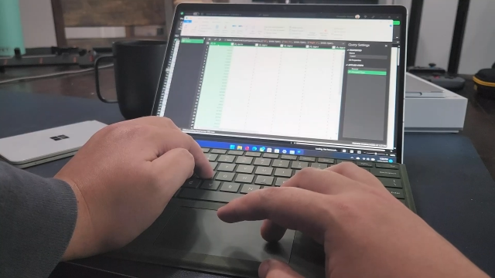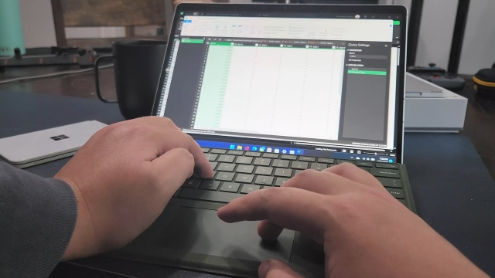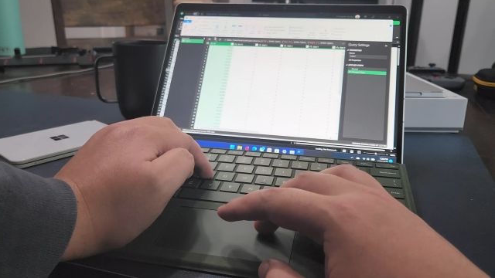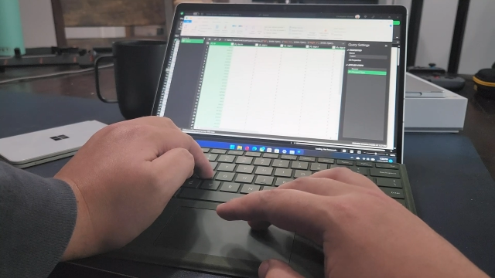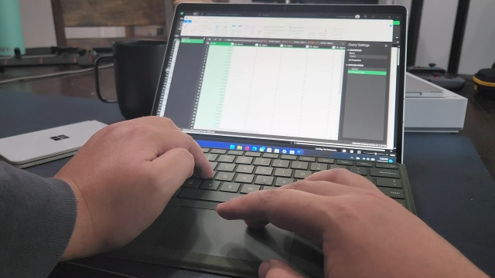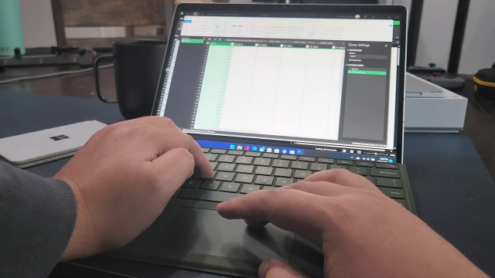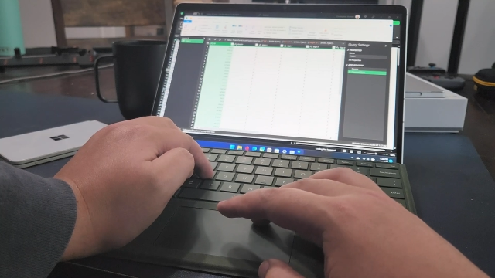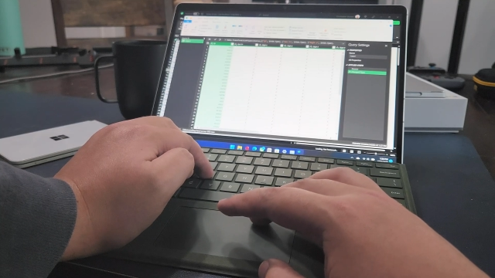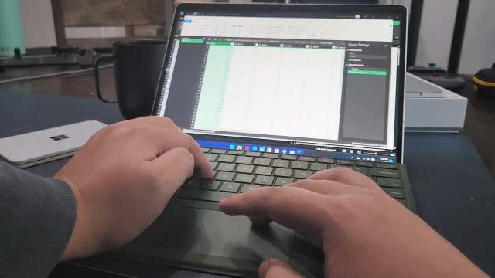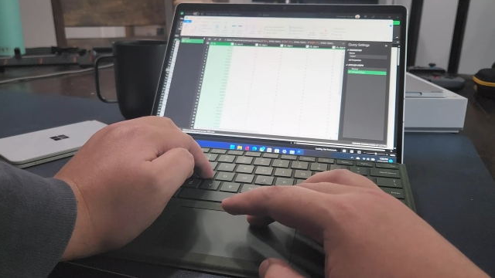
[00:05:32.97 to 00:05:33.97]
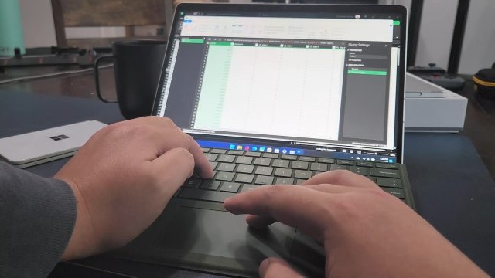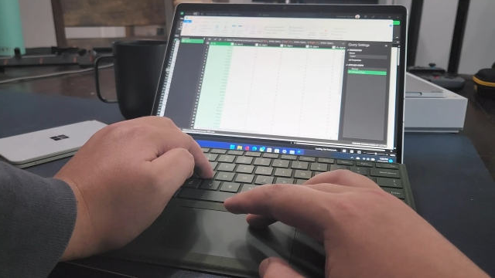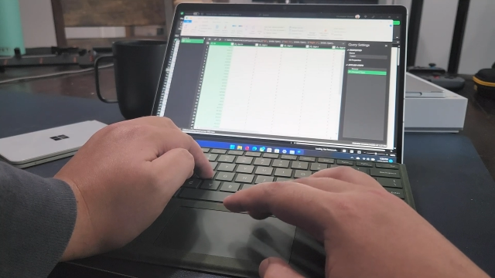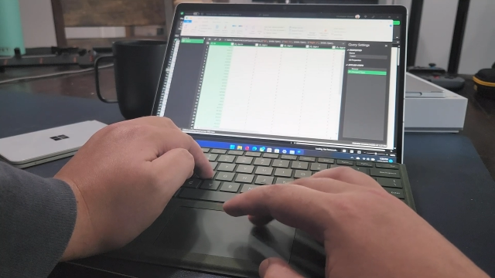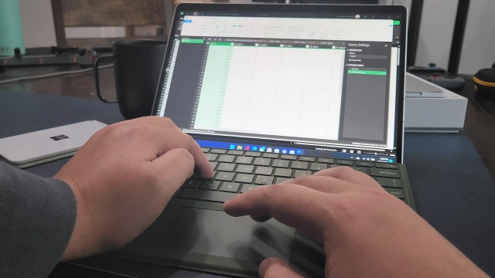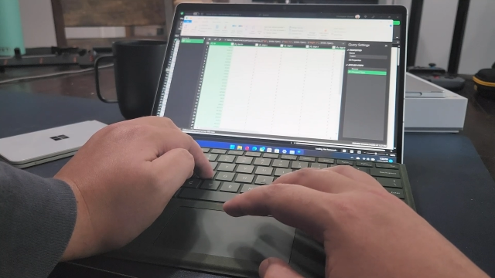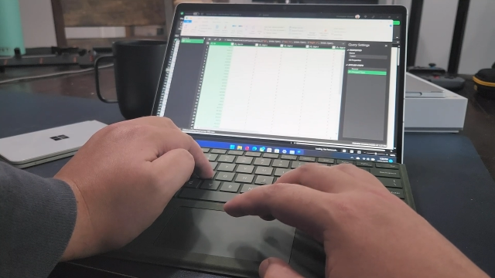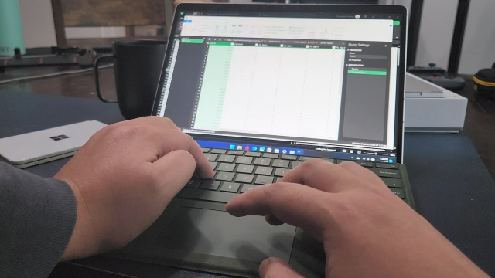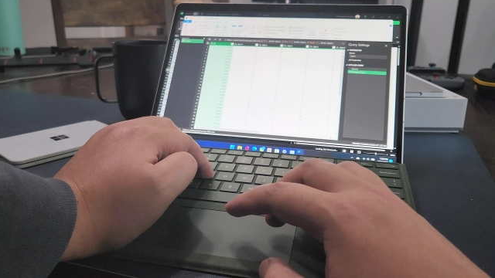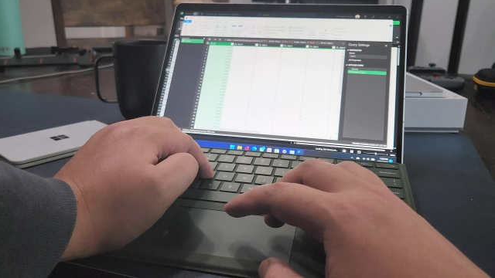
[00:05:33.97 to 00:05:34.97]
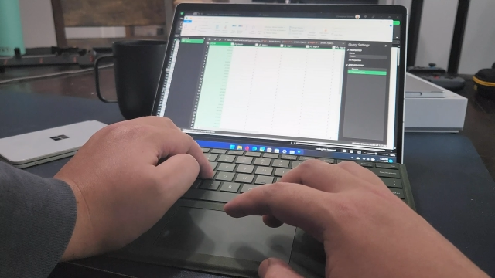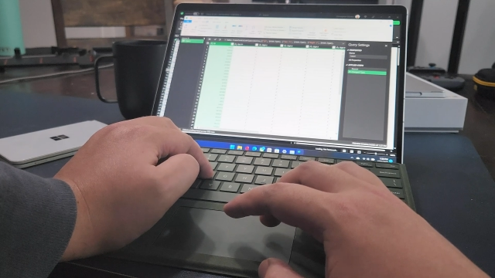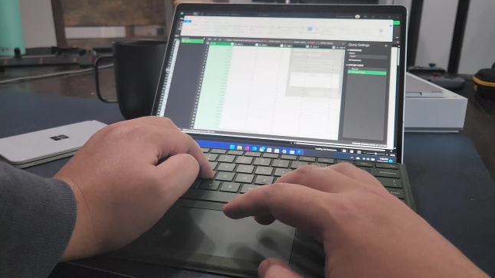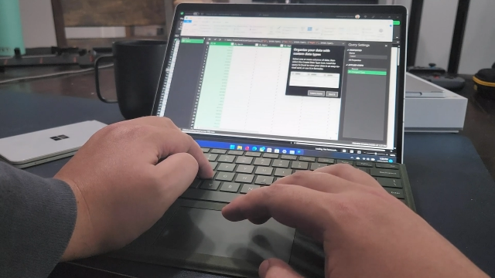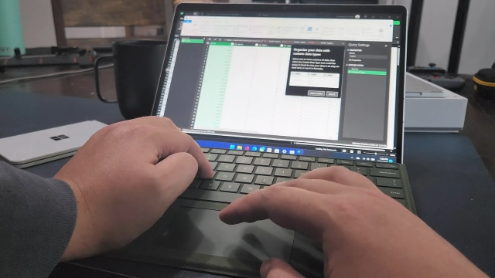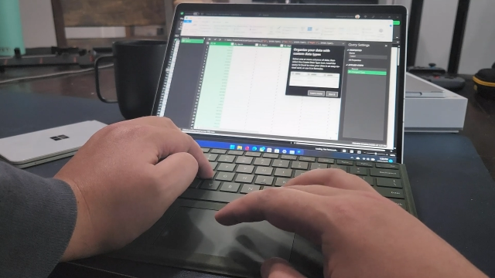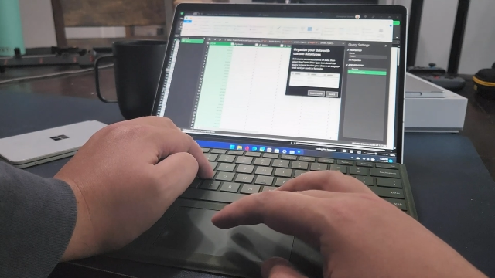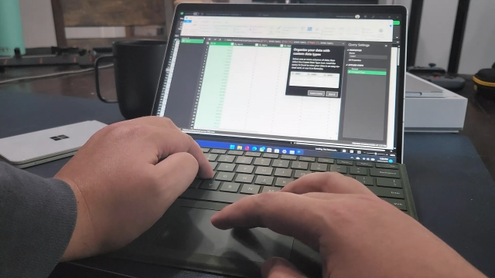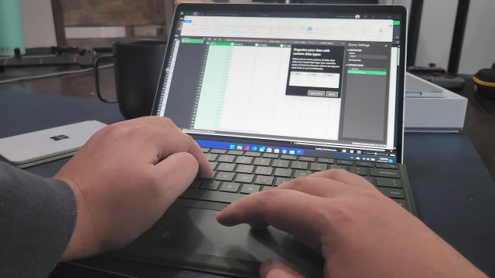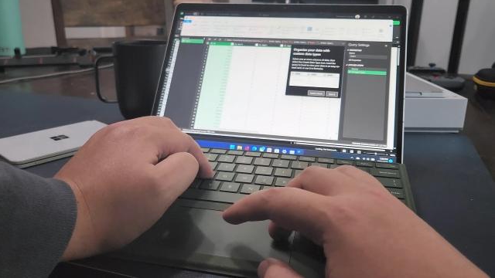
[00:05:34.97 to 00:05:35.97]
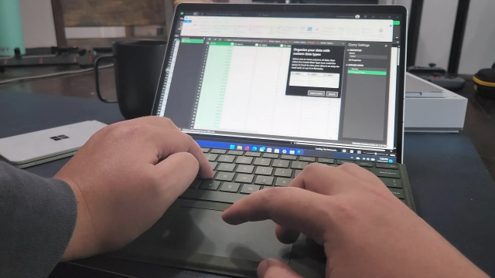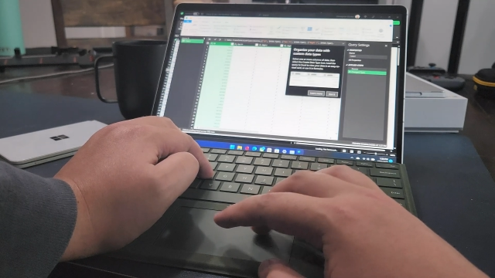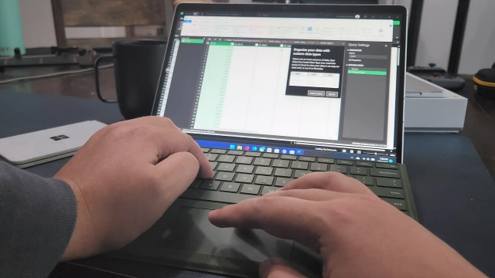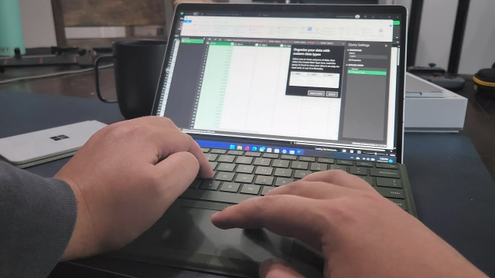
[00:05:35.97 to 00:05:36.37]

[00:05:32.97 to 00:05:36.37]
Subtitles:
Nobody's mouth can be seen.